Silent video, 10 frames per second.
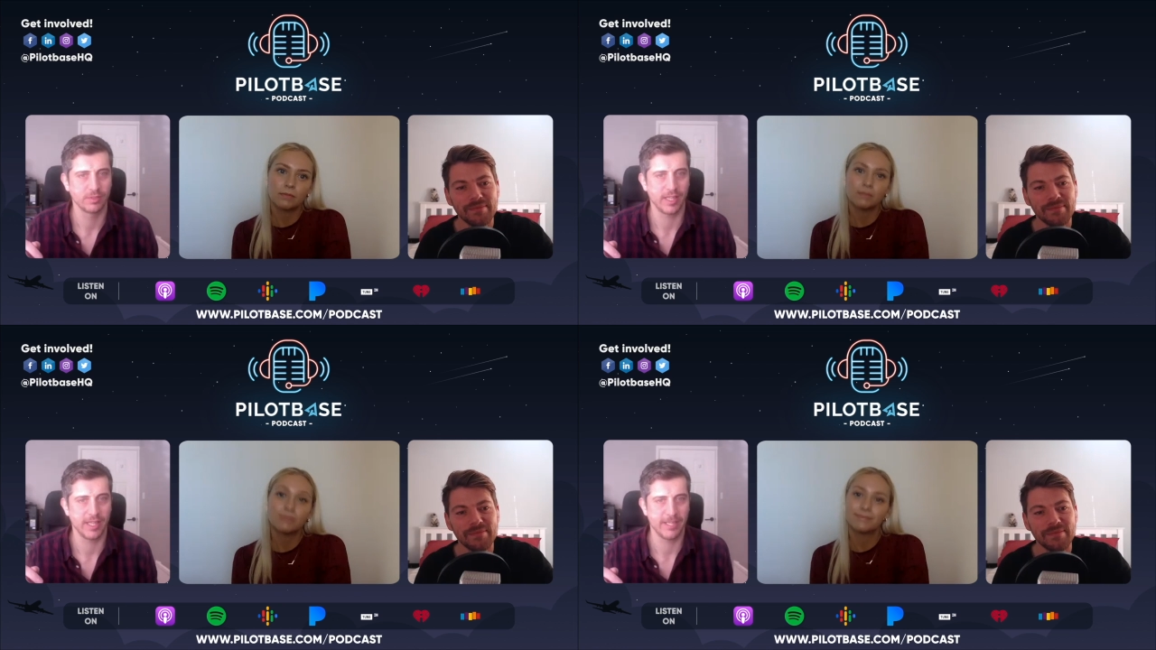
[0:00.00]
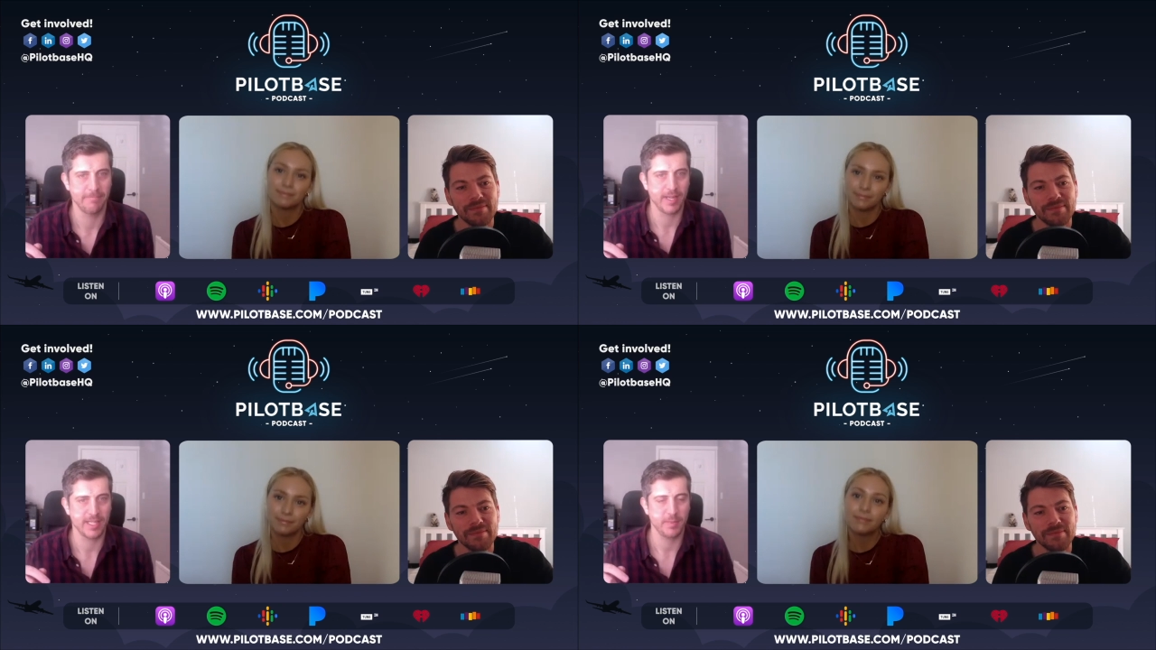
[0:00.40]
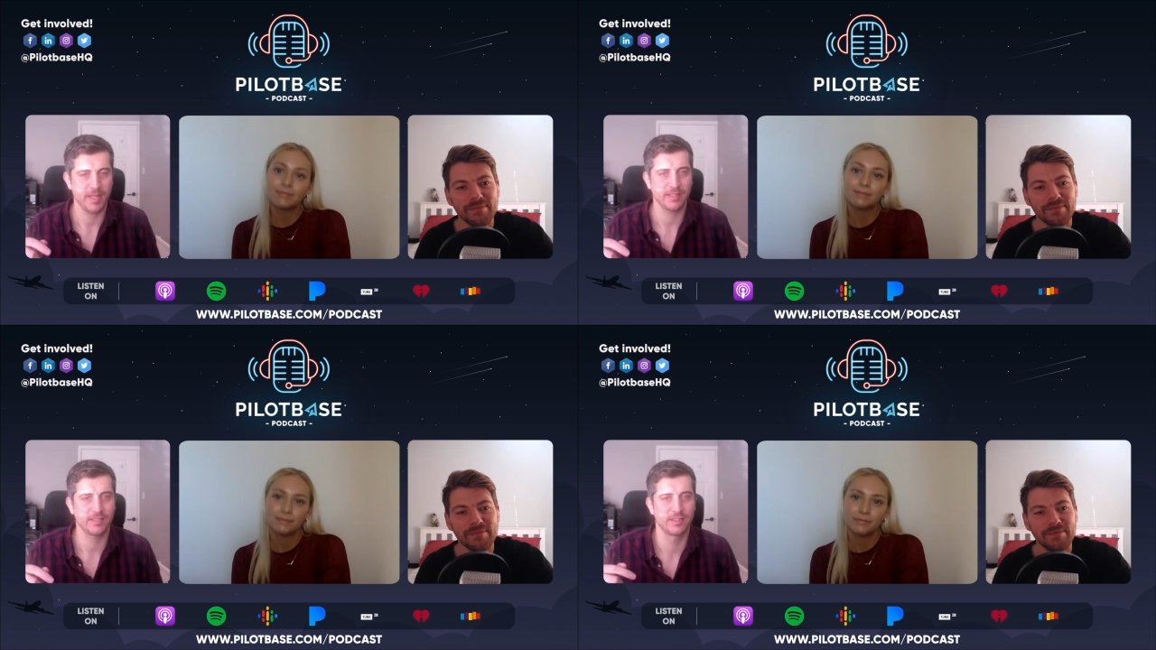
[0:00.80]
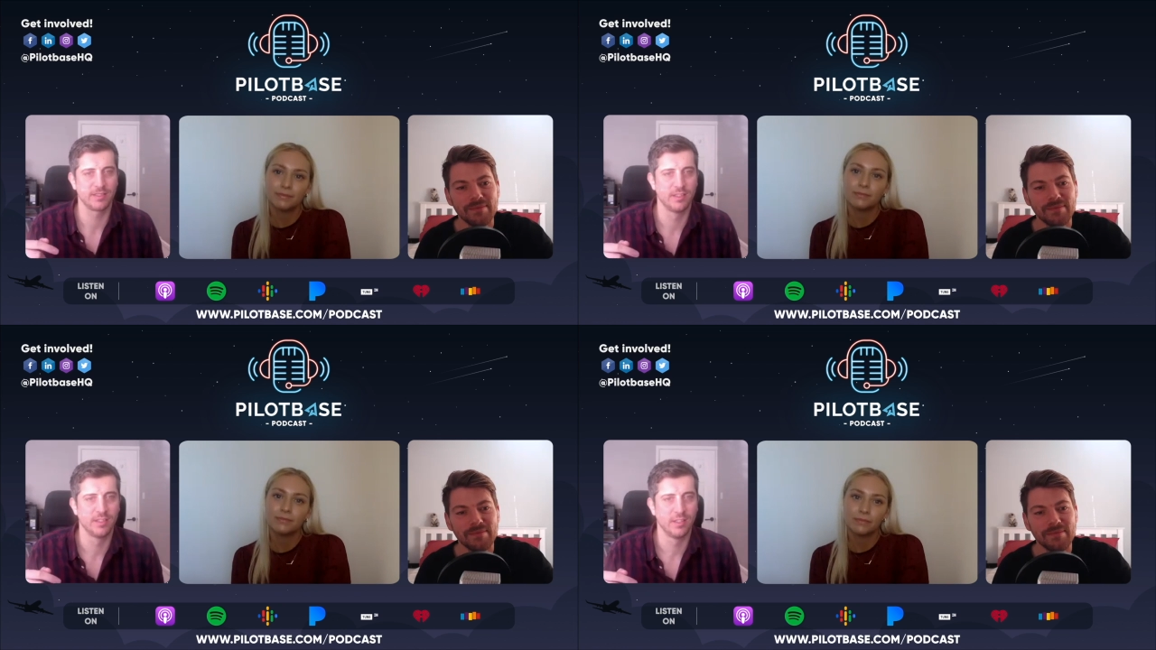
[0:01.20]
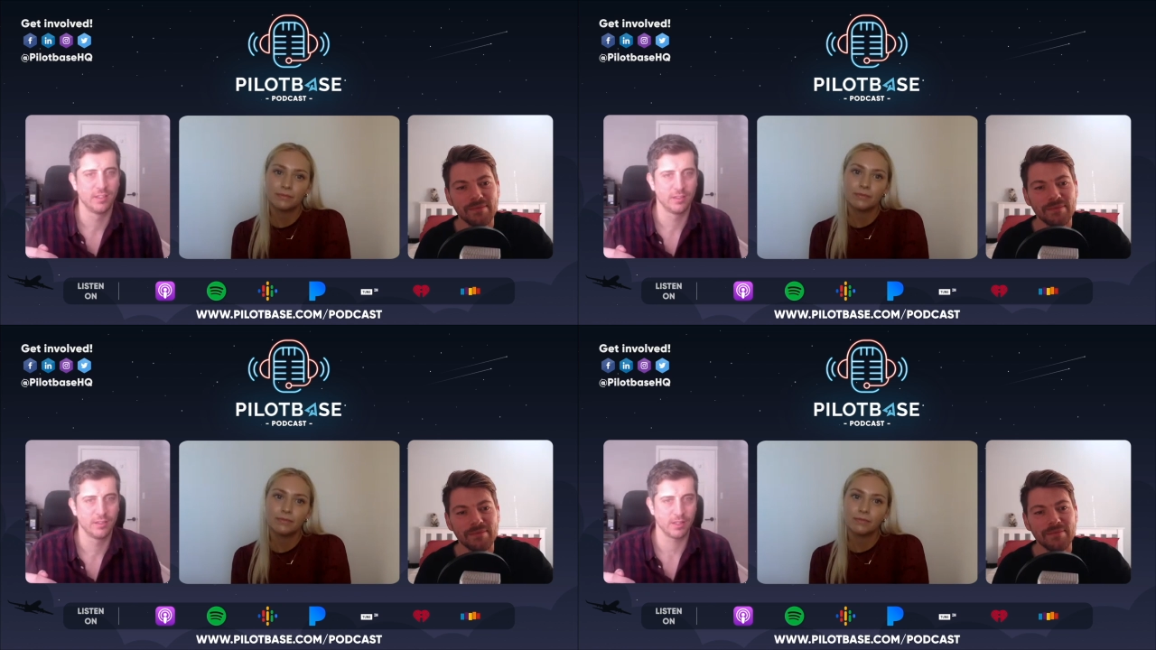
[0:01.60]
Speaker 1: um, aspects.
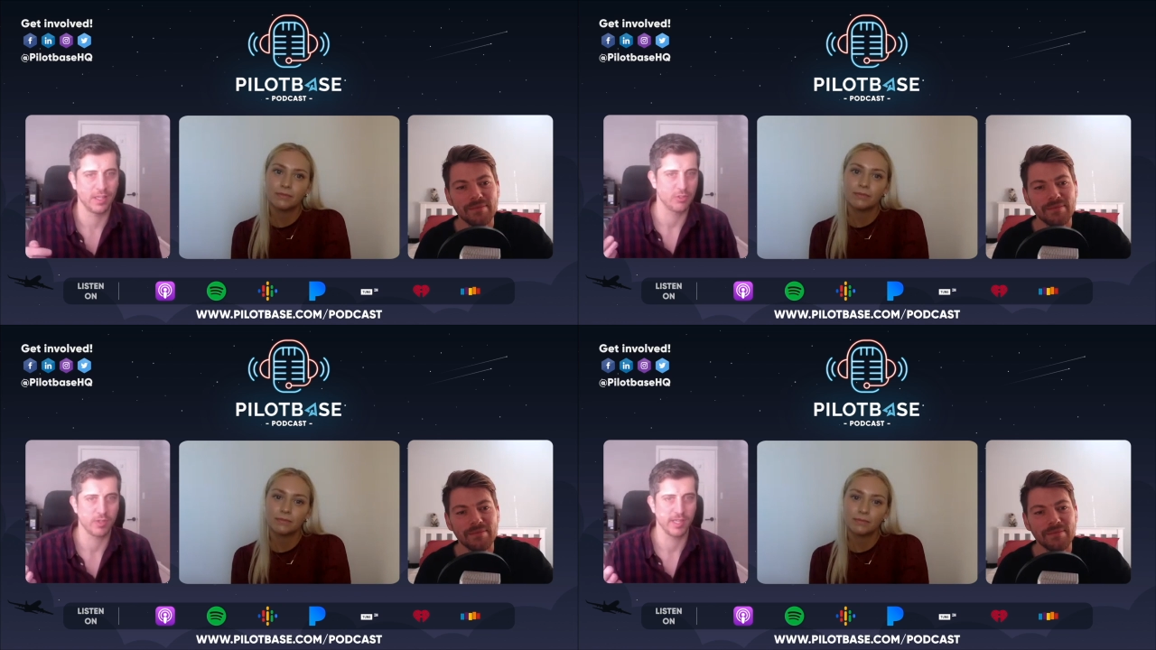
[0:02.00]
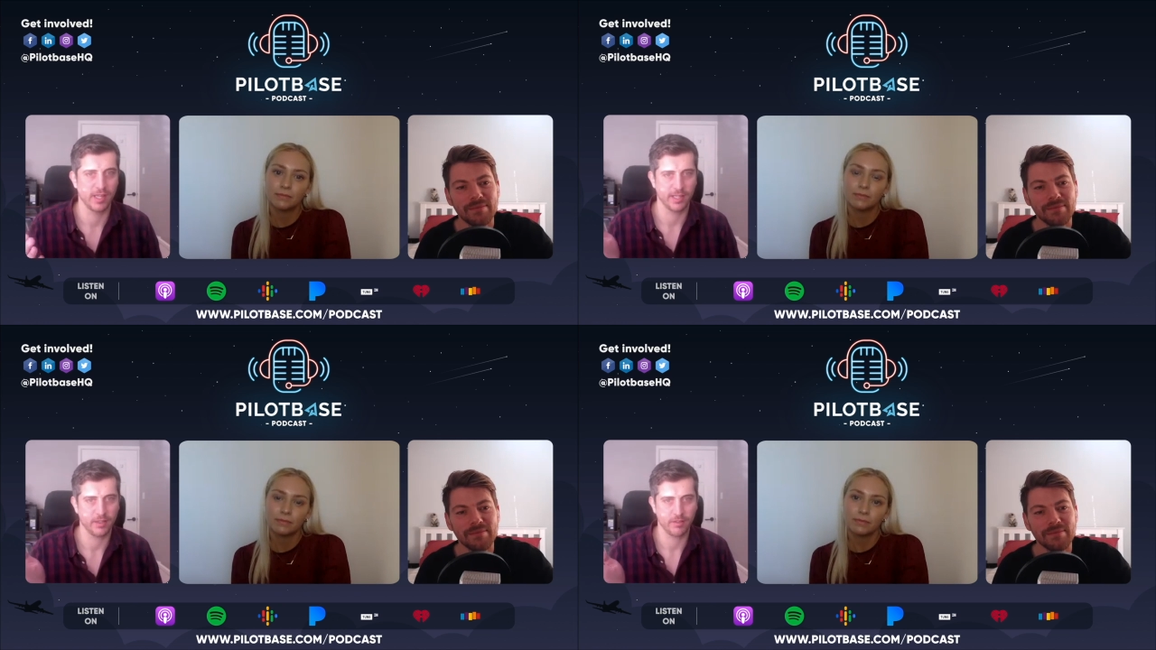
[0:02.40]
So literally like